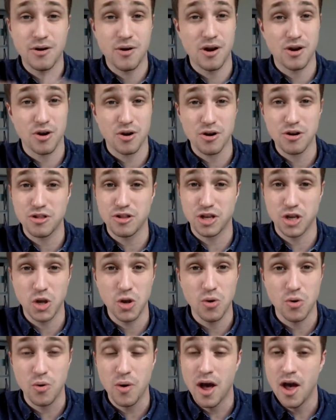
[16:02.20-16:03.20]
here on earth
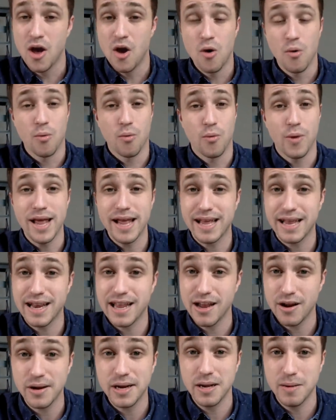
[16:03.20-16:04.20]
too, we can
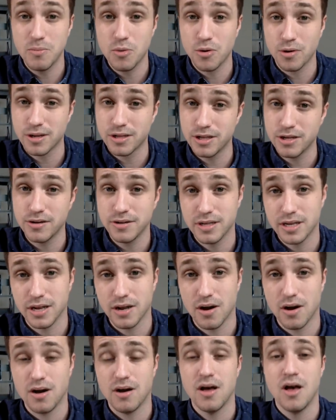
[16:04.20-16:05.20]
hear him more clearly,
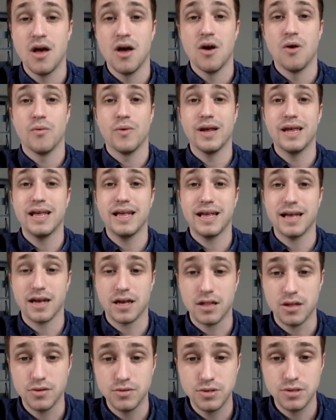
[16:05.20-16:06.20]
y'all. We can
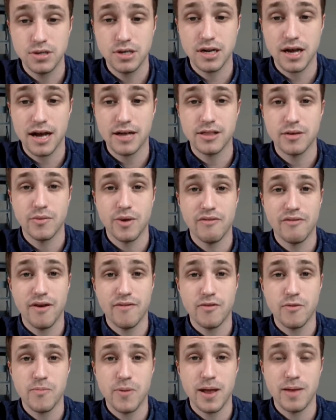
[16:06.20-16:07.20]
get closer to God than we've
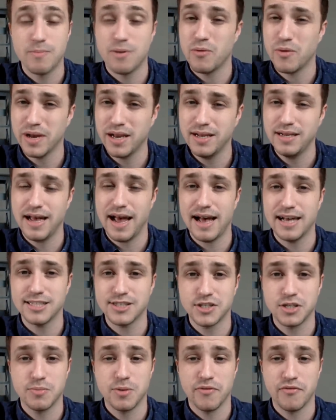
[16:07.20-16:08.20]
ever been, but we need to
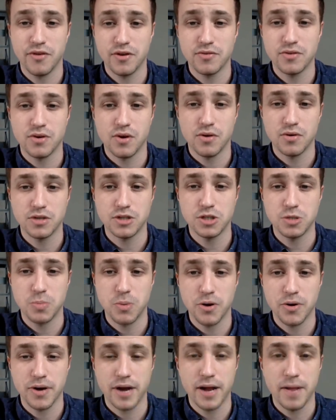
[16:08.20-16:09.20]
ask to be filled with the Holy
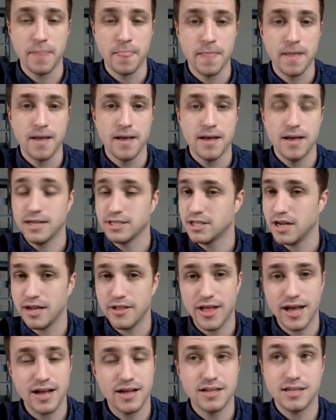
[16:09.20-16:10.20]
Spirit. That's
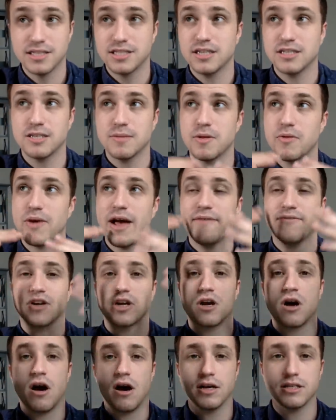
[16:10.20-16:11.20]
not something we have
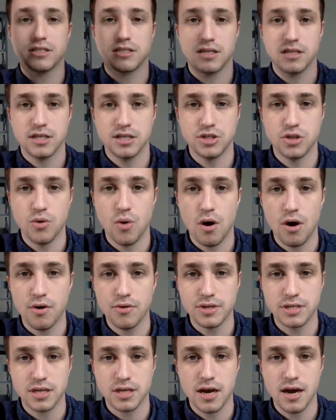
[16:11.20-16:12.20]
to constantly do
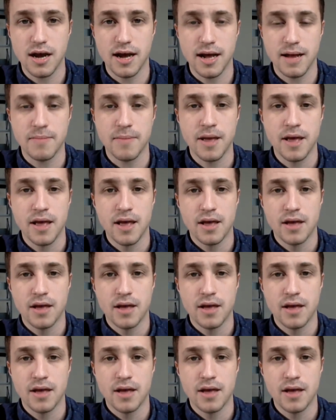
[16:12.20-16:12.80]
all the time,